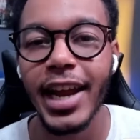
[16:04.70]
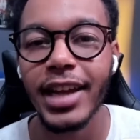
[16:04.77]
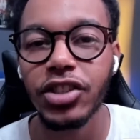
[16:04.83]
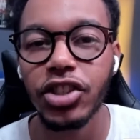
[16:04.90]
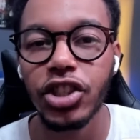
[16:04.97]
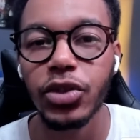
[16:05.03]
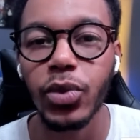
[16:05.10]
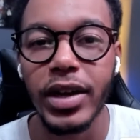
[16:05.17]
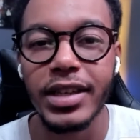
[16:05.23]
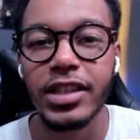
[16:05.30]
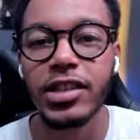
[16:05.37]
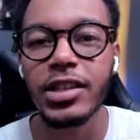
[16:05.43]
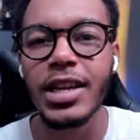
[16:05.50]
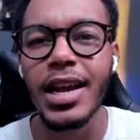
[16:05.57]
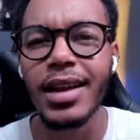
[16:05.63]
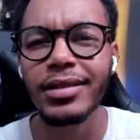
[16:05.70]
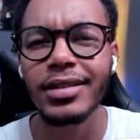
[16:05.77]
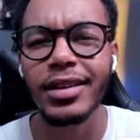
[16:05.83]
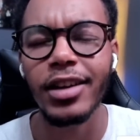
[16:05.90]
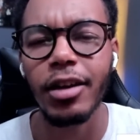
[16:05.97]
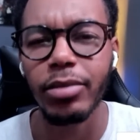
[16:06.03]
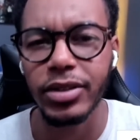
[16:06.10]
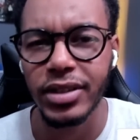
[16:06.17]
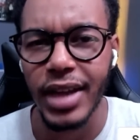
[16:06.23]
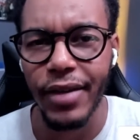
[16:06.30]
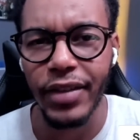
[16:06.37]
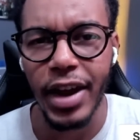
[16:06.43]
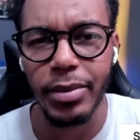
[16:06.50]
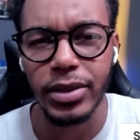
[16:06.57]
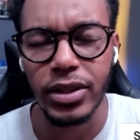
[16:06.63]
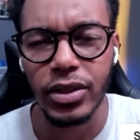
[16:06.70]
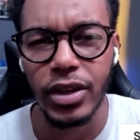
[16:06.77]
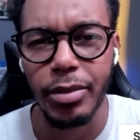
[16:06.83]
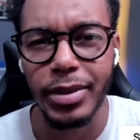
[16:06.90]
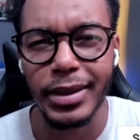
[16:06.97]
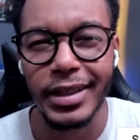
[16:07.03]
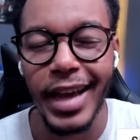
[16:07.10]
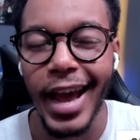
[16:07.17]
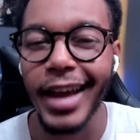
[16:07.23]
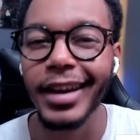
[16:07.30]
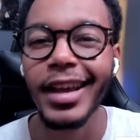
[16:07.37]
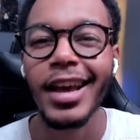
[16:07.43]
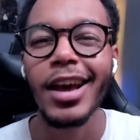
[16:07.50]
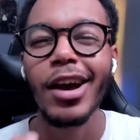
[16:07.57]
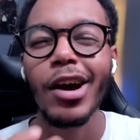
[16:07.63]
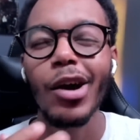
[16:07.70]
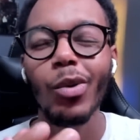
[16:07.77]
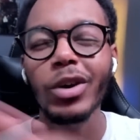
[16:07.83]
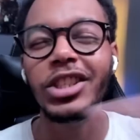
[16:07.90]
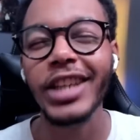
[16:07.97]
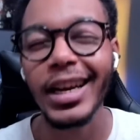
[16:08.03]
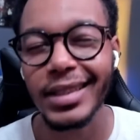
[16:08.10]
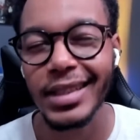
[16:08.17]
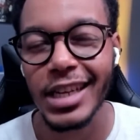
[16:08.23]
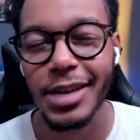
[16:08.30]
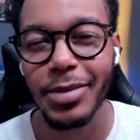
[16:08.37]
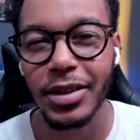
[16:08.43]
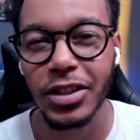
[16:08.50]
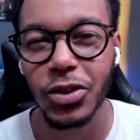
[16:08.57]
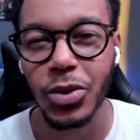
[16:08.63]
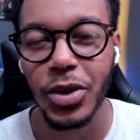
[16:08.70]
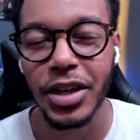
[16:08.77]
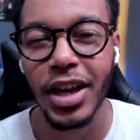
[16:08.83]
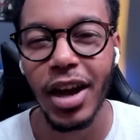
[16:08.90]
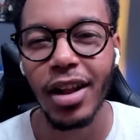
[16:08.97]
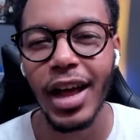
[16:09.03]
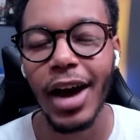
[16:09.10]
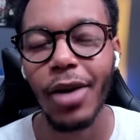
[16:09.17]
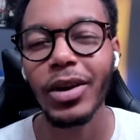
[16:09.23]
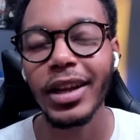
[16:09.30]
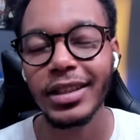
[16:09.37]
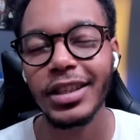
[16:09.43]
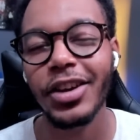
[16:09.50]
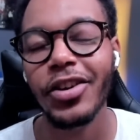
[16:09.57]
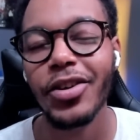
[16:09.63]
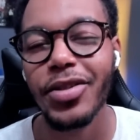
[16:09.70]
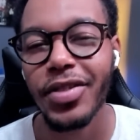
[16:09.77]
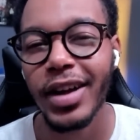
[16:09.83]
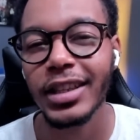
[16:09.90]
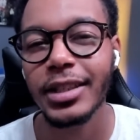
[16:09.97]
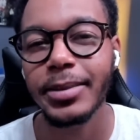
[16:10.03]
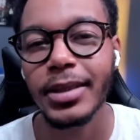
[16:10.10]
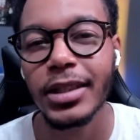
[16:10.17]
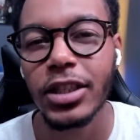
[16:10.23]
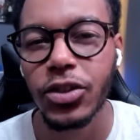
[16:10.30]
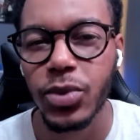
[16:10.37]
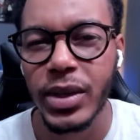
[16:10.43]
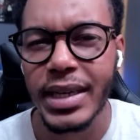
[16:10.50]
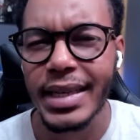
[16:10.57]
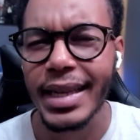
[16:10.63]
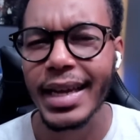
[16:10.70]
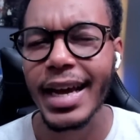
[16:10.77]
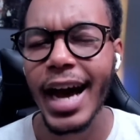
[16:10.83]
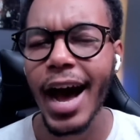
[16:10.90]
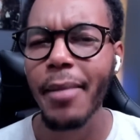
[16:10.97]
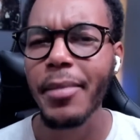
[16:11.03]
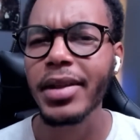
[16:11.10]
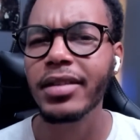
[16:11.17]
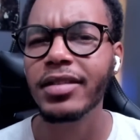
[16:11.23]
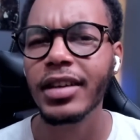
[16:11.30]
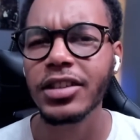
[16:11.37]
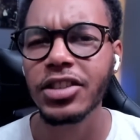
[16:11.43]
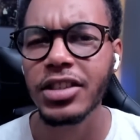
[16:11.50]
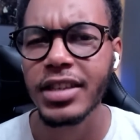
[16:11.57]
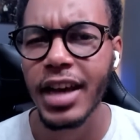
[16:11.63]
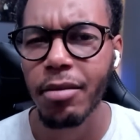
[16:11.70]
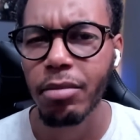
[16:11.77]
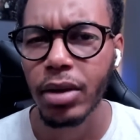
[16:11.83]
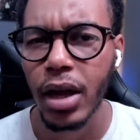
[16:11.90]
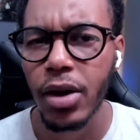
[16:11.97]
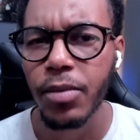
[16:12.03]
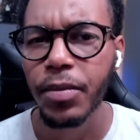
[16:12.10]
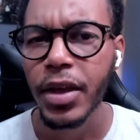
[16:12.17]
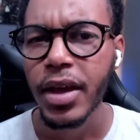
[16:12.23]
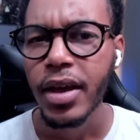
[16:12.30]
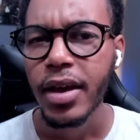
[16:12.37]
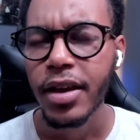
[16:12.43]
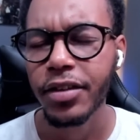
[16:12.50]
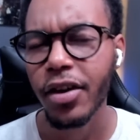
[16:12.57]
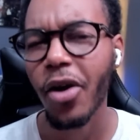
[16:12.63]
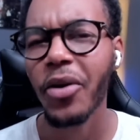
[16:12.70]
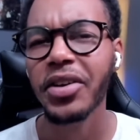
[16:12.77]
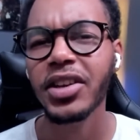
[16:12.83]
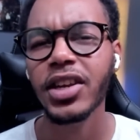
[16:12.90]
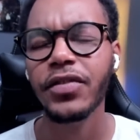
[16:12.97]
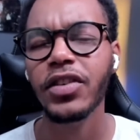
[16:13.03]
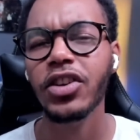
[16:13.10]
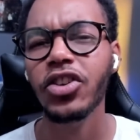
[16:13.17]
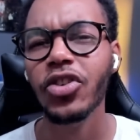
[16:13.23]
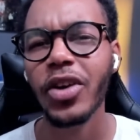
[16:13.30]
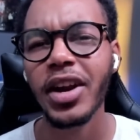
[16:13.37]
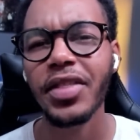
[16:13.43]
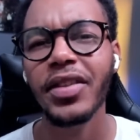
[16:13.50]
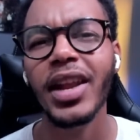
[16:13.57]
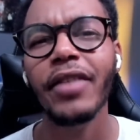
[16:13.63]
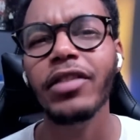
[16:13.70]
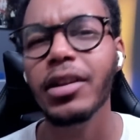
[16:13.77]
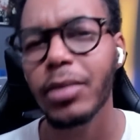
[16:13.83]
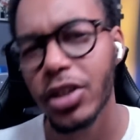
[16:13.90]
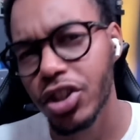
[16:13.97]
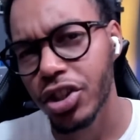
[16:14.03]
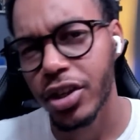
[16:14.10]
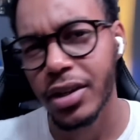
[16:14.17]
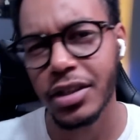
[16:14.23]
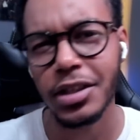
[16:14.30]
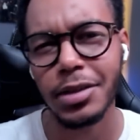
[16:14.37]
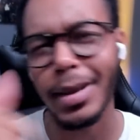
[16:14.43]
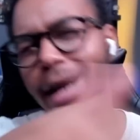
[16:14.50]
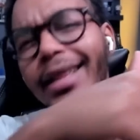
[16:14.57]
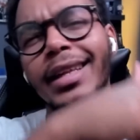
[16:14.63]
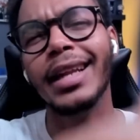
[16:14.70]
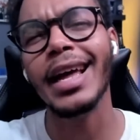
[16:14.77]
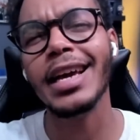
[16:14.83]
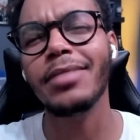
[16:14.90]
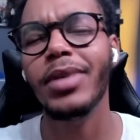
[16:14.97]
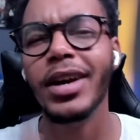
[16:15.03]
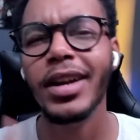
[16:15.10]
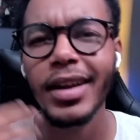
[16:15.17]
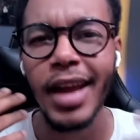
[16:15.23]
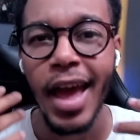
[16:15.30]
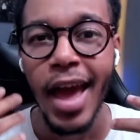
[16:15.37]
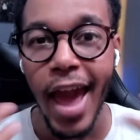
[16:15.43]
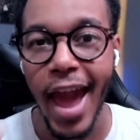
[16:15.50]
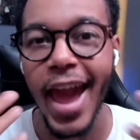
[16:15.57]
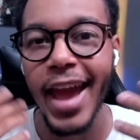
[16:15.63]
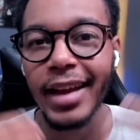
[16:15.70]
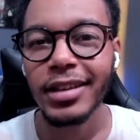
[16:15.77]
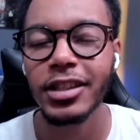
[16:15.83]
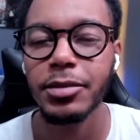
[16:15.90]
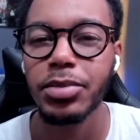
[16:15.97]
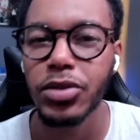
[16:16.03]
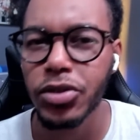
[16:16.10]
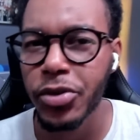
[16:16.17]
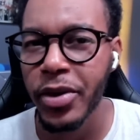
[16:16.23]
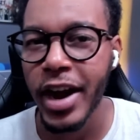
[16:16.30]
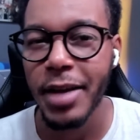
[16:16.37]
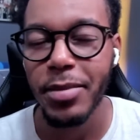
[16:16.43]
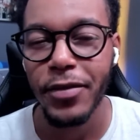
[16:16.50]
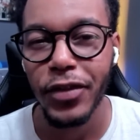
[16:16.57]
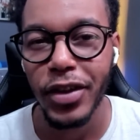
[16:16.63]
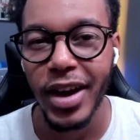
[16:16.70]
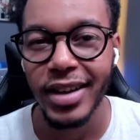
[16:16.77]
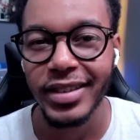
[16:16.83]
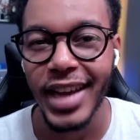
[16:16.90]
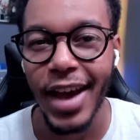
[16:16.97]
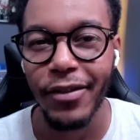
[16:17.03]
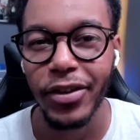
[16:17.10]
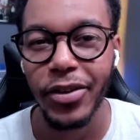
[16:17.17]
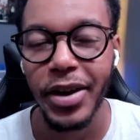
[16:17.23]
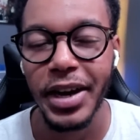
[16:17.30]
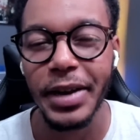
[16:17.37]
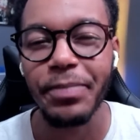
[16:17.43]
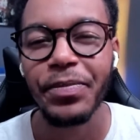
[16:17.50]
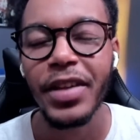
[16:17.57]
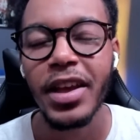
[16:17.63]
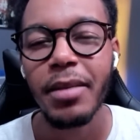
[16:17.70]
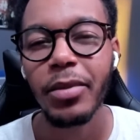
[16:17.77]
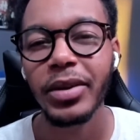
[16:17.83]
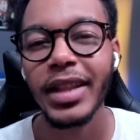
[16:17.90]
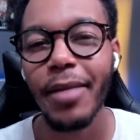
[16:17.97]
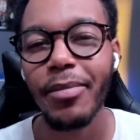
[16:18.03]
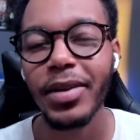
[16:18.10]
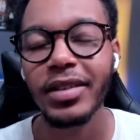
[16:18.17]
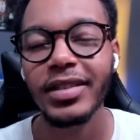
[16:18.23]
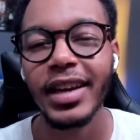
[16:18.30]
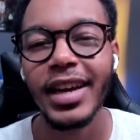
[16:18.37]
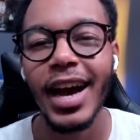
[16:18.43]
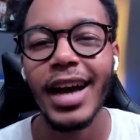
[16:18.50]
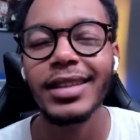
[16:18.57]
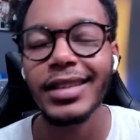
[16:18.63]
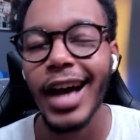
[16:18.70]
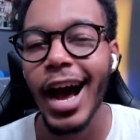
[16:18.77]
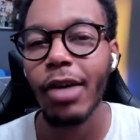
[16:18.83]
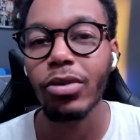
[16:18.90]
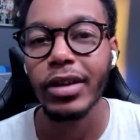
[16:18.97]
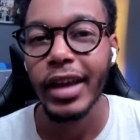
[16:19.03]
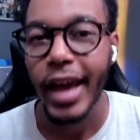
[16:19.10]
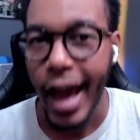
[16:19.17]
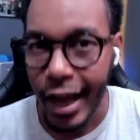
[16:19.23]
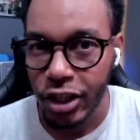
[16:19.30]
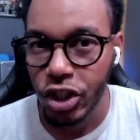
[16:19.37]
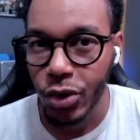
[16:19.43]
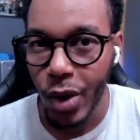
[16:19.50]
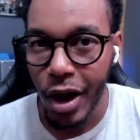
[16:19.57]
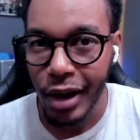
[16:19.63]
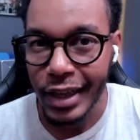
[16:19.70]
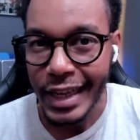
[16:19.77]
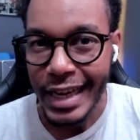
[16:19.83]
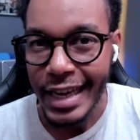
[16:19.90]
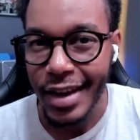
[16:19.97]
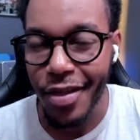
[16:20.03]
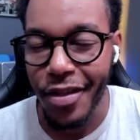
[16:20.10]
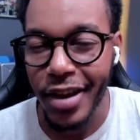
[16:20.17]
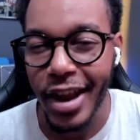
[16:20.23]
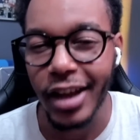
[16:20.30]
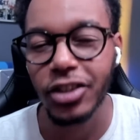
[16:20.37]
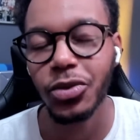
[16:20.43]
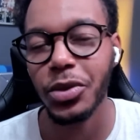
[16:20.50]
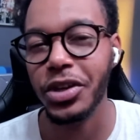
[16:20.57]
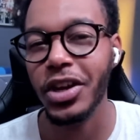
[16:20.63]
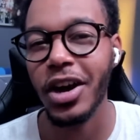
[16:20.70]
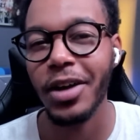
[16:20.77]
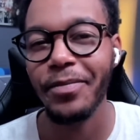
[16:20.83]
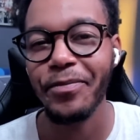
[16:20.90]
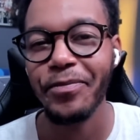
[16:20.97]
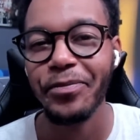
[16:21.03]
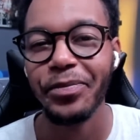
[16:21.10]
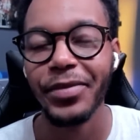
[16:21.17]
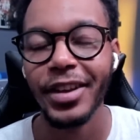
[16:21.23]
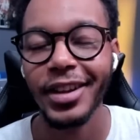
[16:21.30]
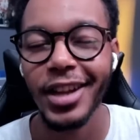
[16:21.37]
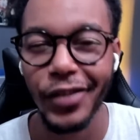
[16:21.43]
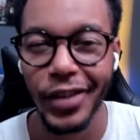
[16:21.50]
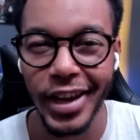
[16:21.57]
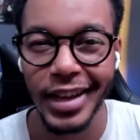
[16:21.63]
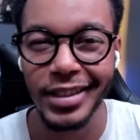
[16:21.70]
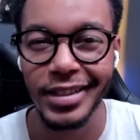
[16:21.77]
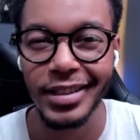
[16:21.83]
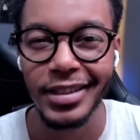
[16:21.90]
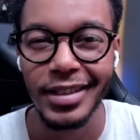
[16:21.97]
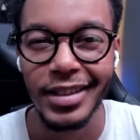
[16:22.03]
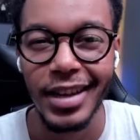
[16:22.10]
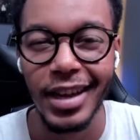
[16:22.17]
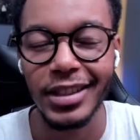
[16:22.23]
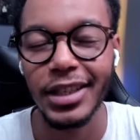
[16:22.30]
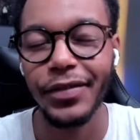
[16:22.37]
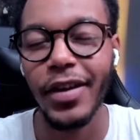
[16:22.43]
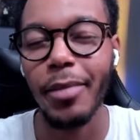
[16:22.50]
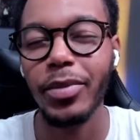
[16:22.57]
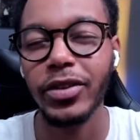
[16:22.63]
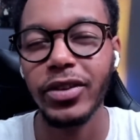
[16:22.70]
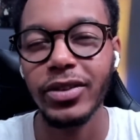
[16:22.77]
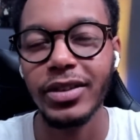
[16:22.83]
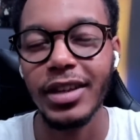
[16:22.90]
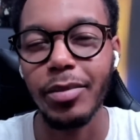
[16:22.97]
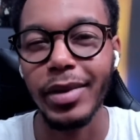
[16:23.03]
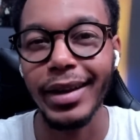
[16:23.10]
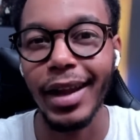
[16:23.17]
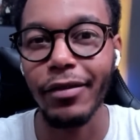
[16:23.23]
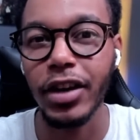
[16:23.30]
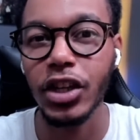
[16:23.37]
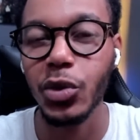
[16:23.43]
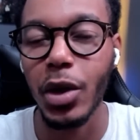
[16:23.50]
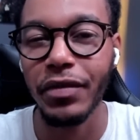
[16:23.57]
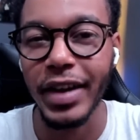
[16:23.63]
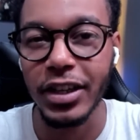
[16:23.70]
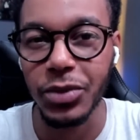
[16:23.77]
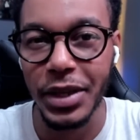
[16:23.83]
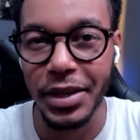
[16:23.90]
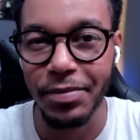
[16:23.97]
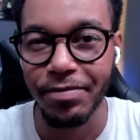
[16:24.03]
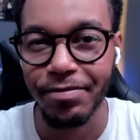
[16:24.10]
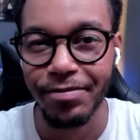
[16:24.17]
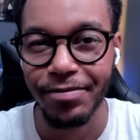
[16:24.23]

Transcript: SG-1 season number 7, episode number 10. What'd you guys think about this one, y'all? I would like to hear your thoughts about this one in the comment section down below. As always, if you enjoyed it, then definitely be sure to smack the like button and subscribe if you guys haven't already. But with that being said, guys, I will catch you all in the next one, y'all. Love you guys. I'll see you for episodes number 11 and 12 next week.